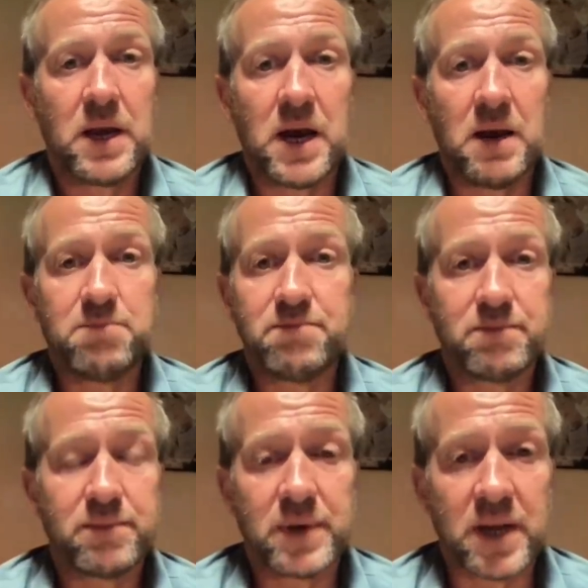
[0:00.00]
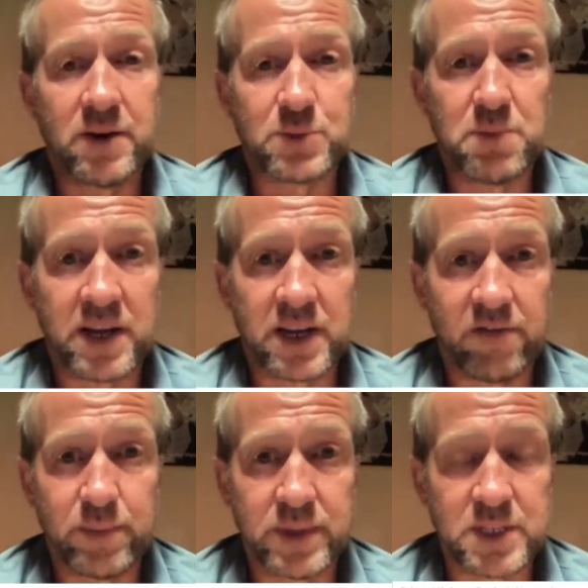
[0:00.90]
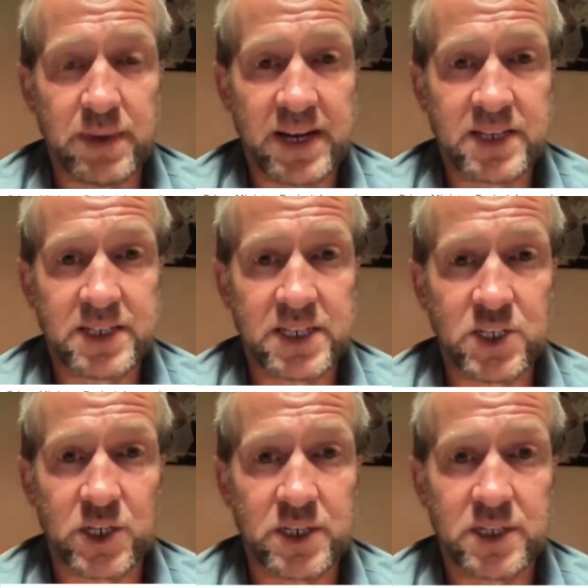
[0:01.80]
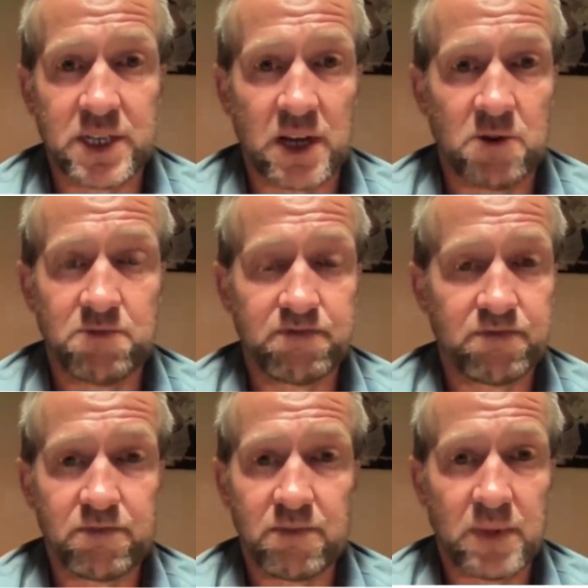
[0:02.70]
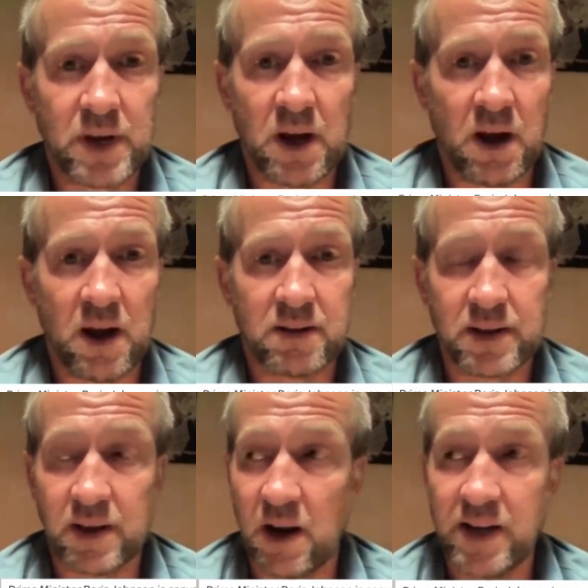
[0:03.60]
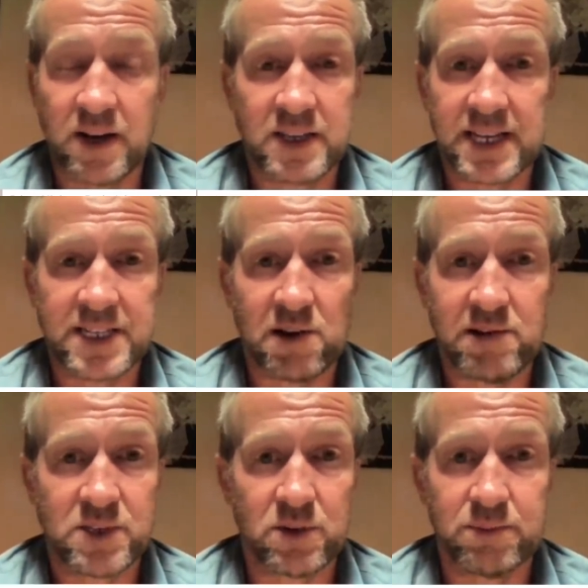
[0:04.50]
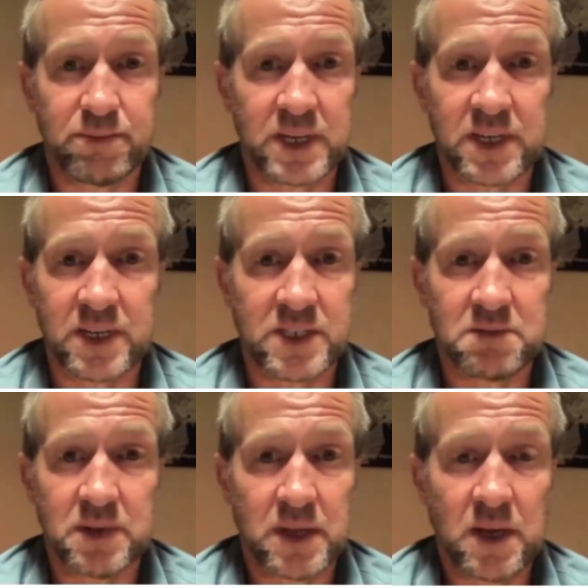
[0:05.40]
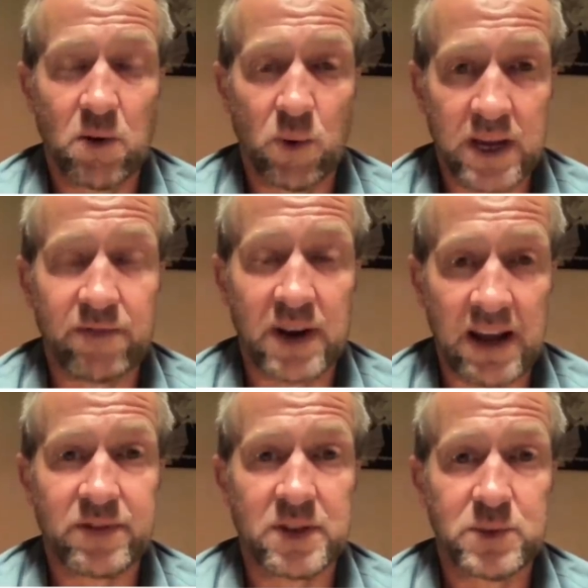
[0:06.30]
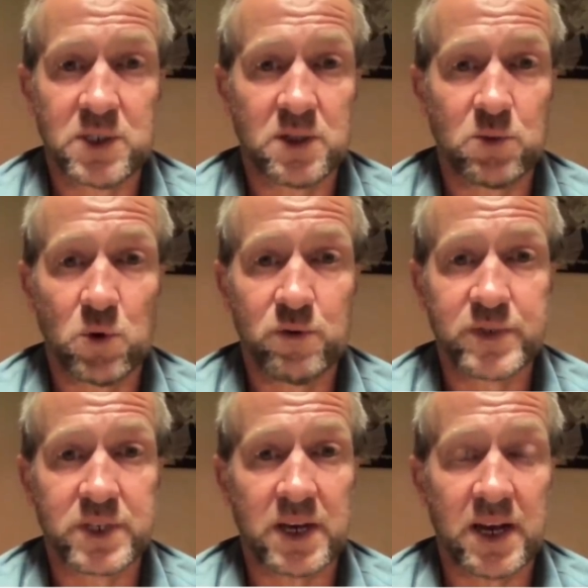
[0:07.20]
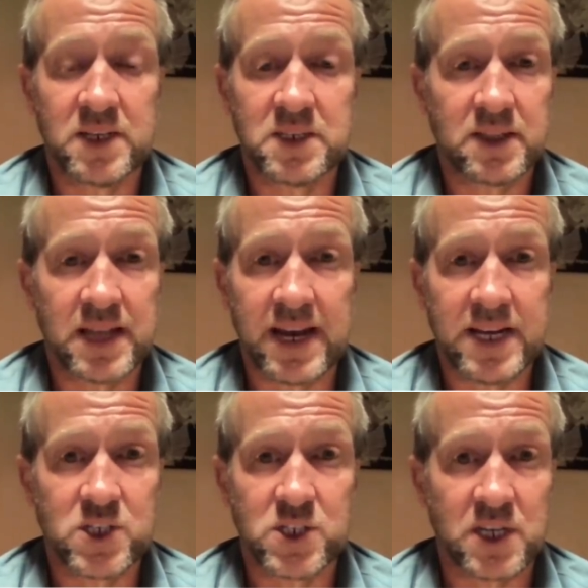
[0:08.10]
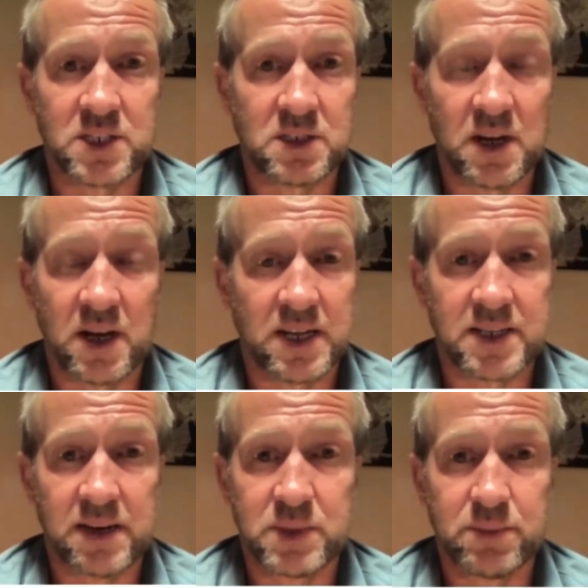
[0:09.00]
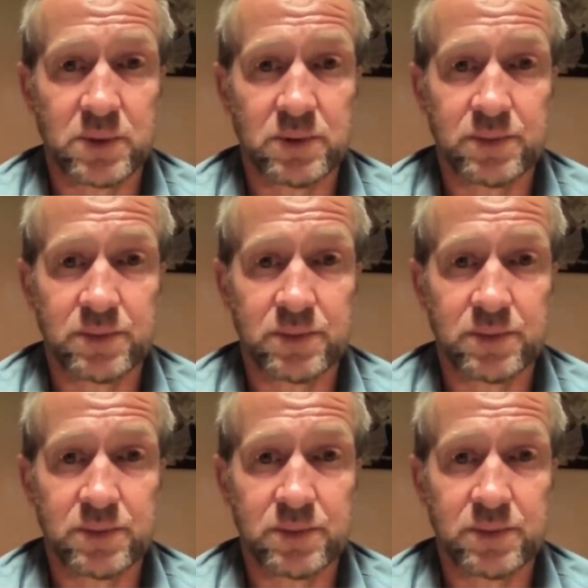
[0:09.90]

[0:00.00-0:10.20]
Um, you know, it's my government that's made a decision. So uh, I, I can only say sorry to them because we have left them to the wolves, and that is just unacceptable.